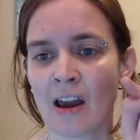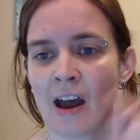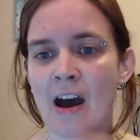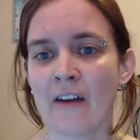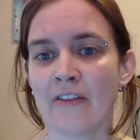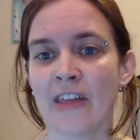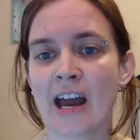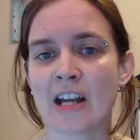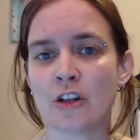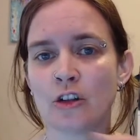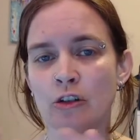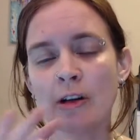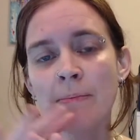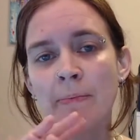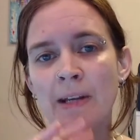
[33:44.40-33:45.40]
of that
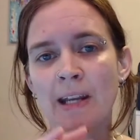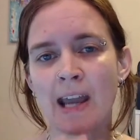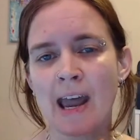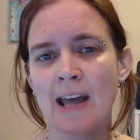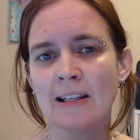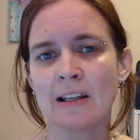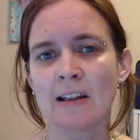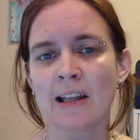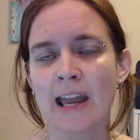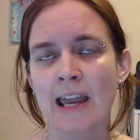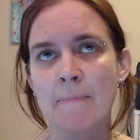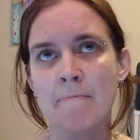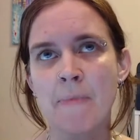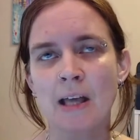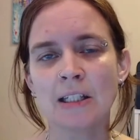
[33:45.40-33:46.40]
drip and it hasn't
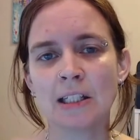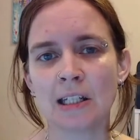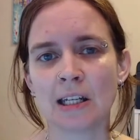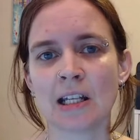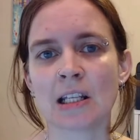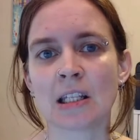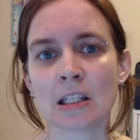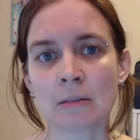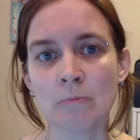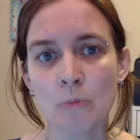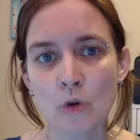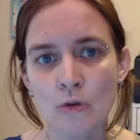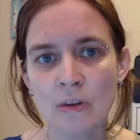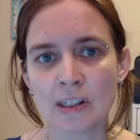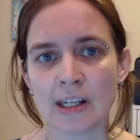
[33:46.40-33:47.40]
like melted and
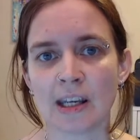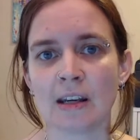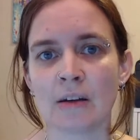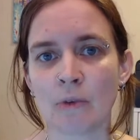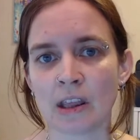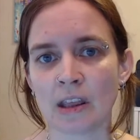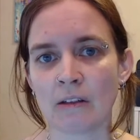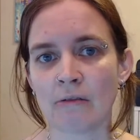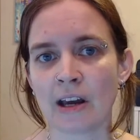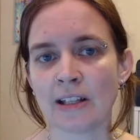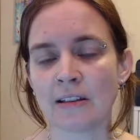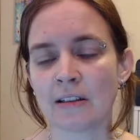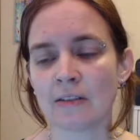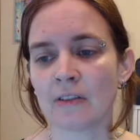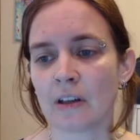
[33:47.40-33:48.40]
smoothed in with the
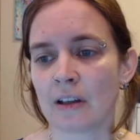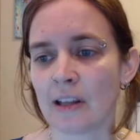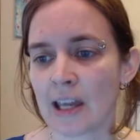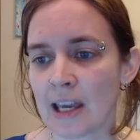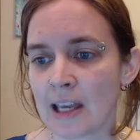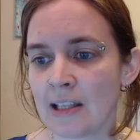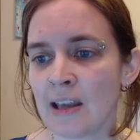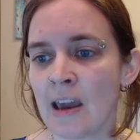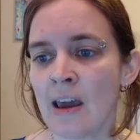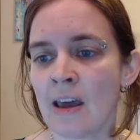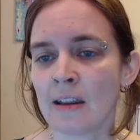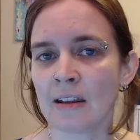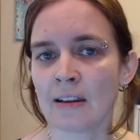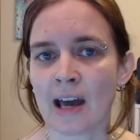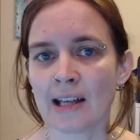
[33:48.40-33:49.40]
rest of the glaze,
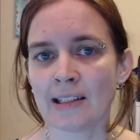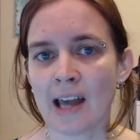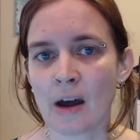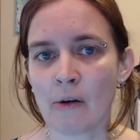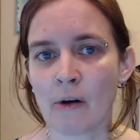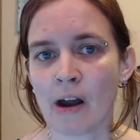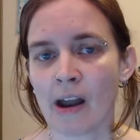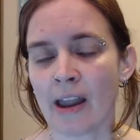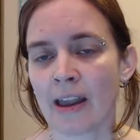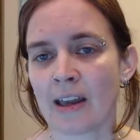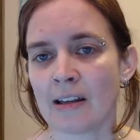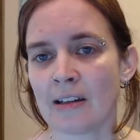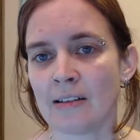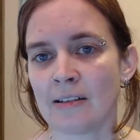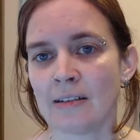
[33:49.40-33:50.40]
then that's how I